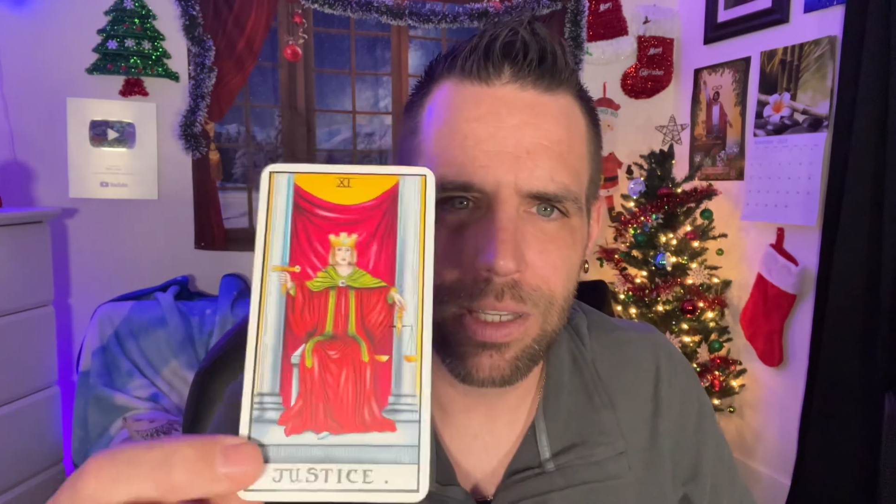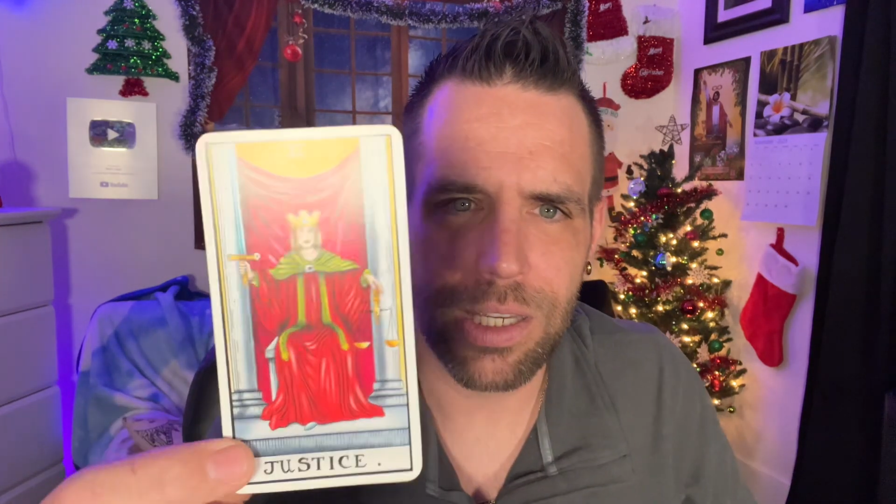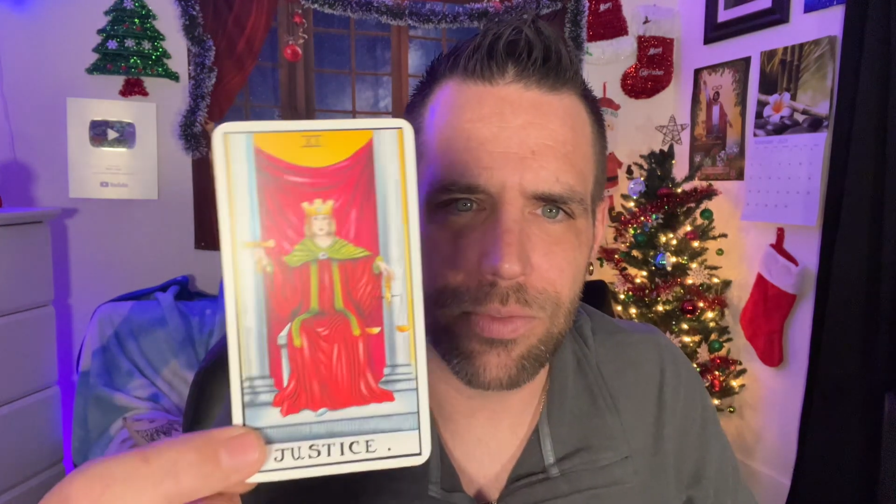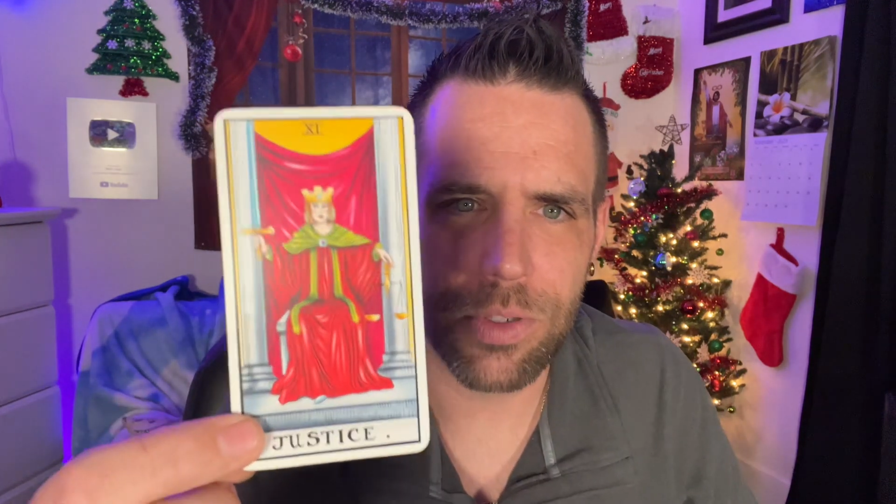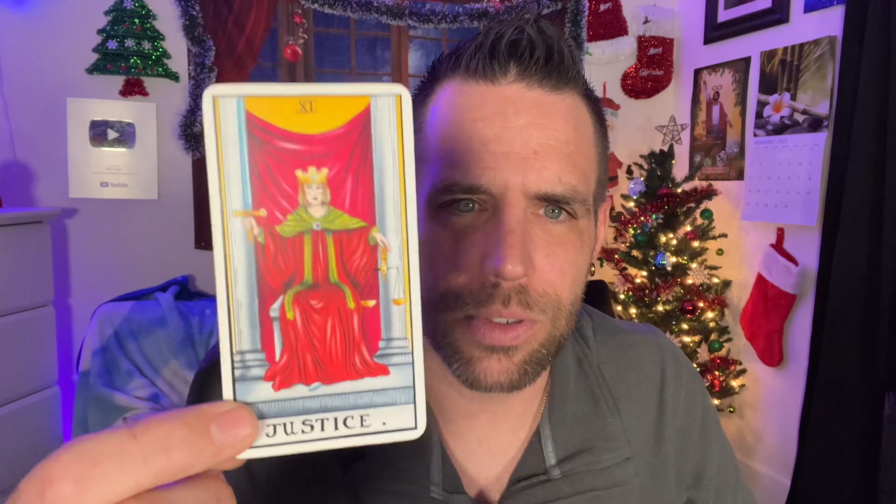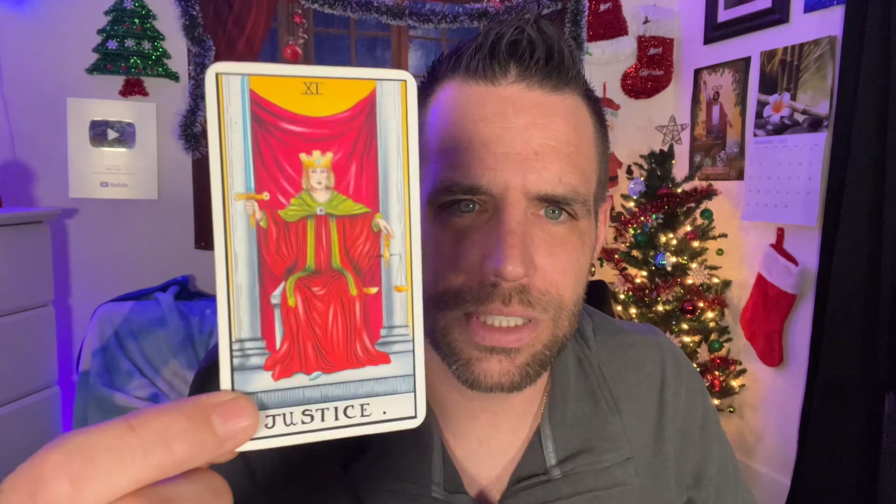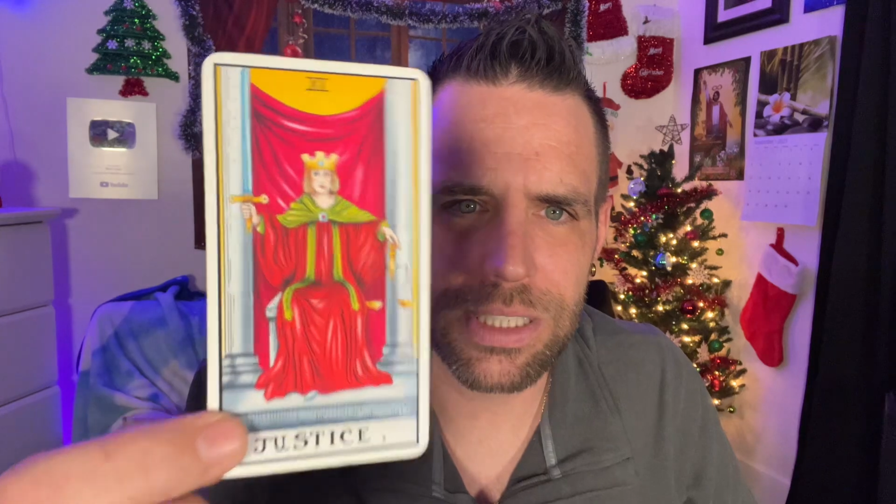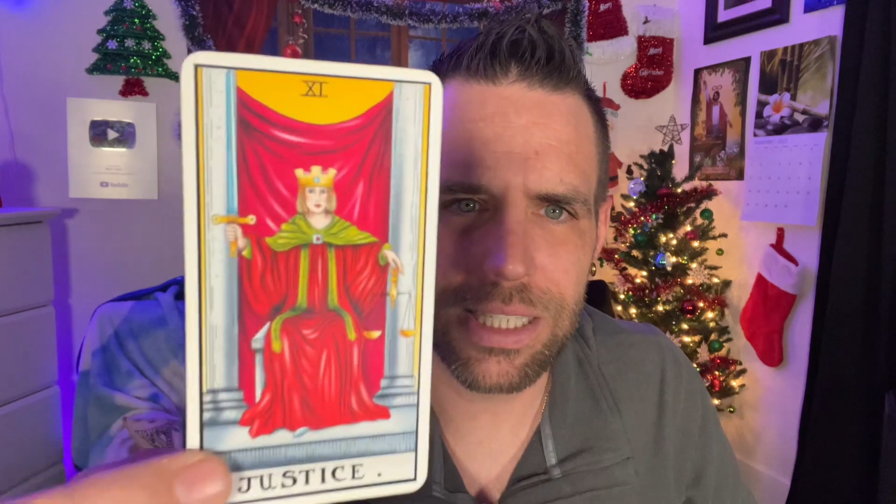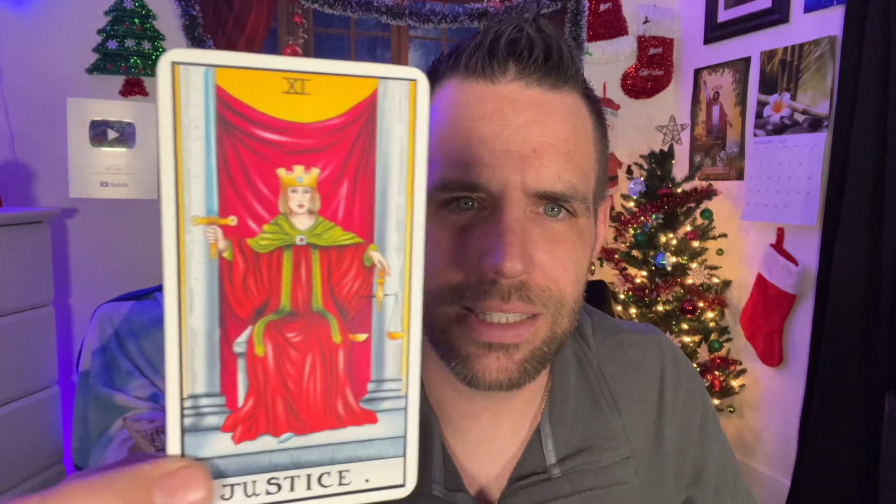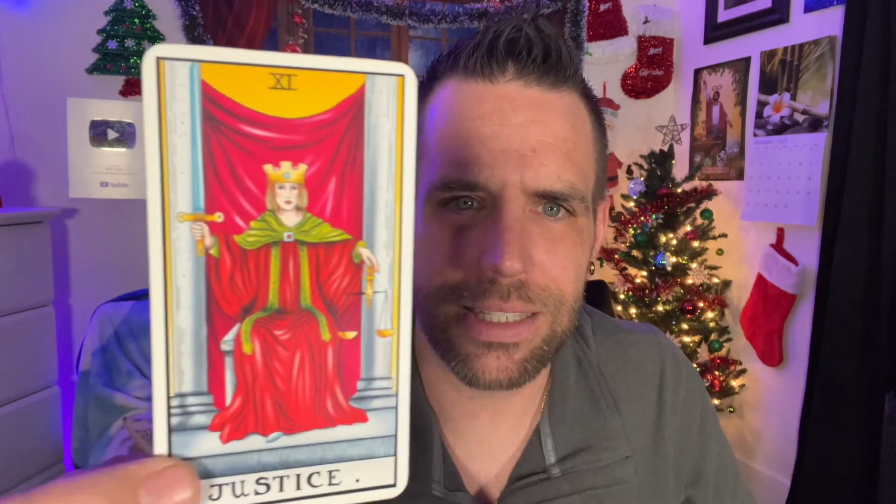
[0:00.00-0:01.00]
If you can
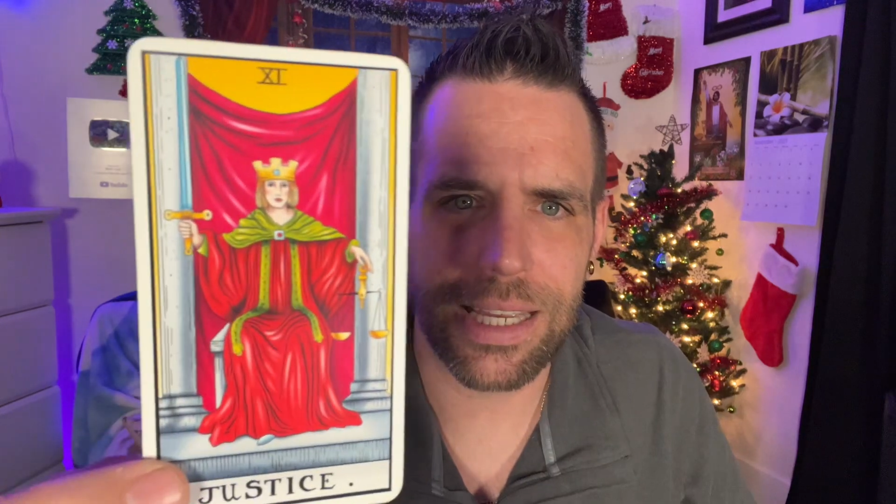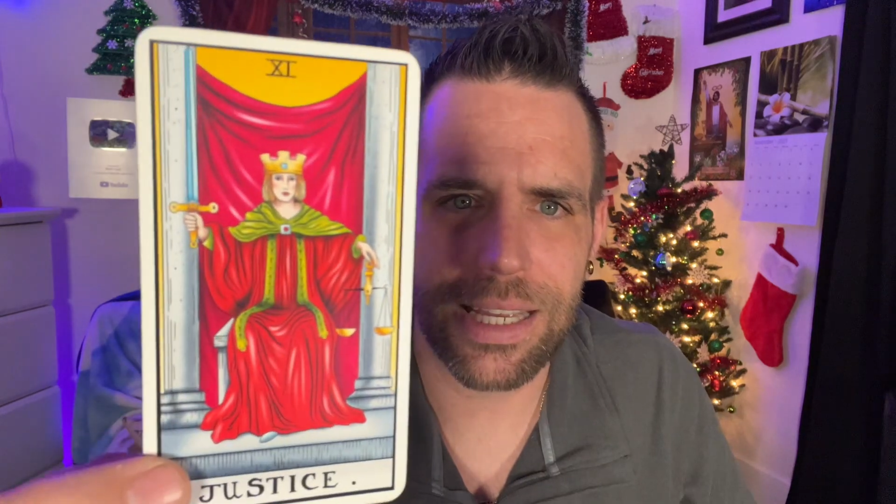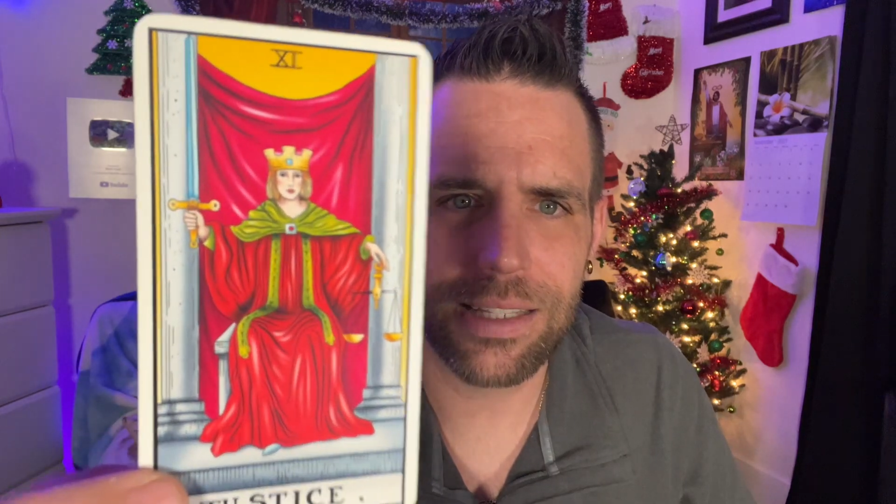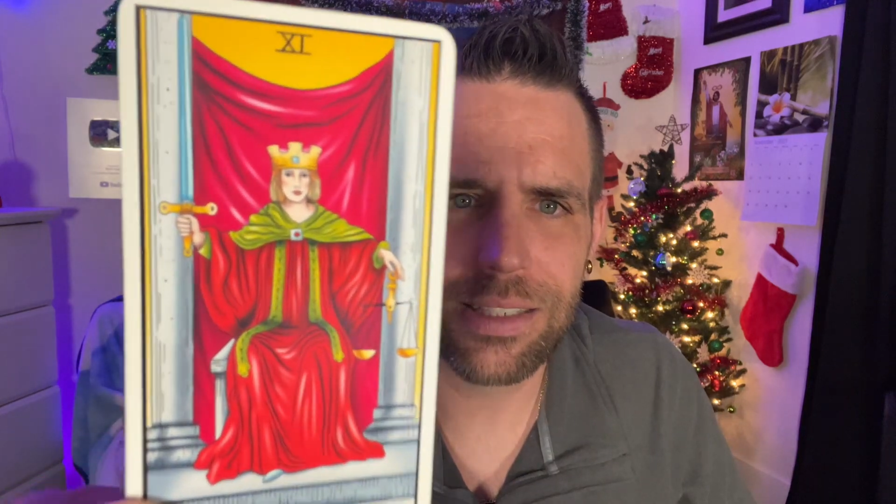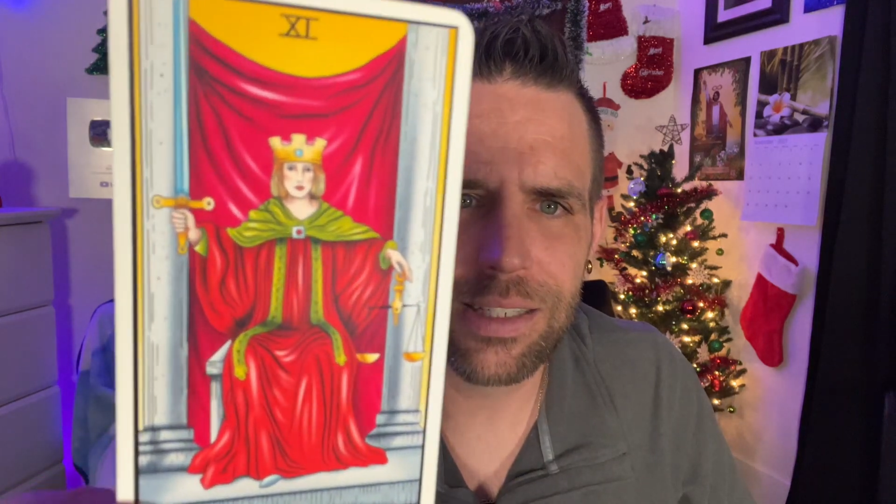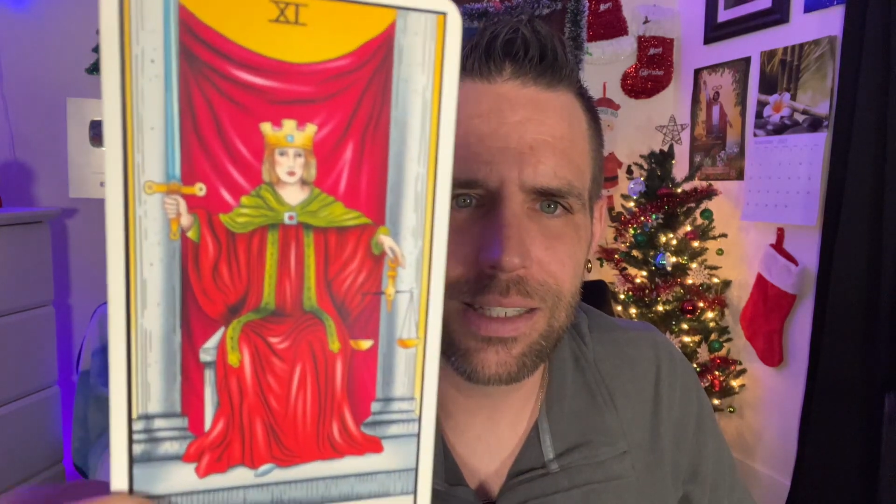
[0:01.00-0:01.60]
see that,